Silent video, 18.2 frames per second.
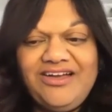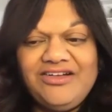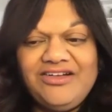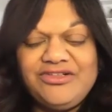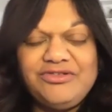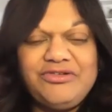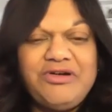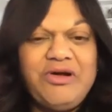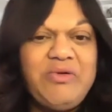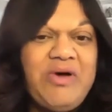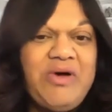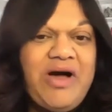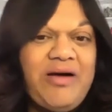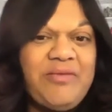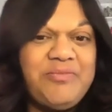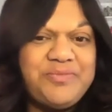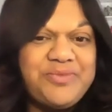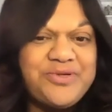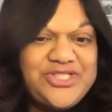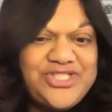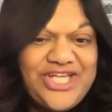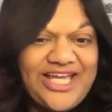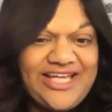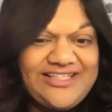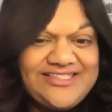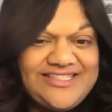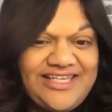grow up
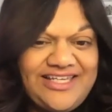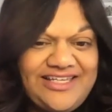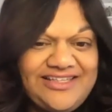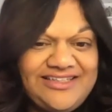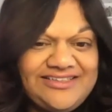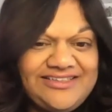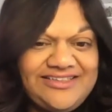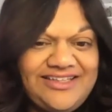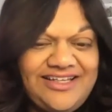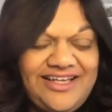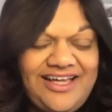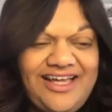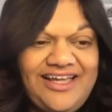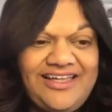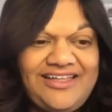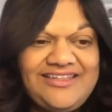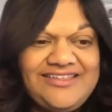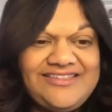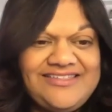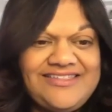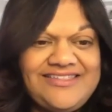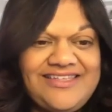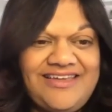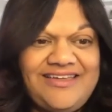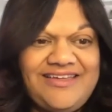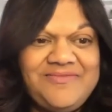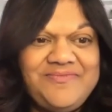projecting, and
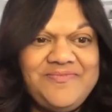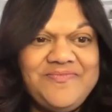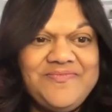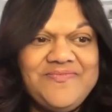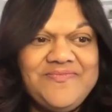um,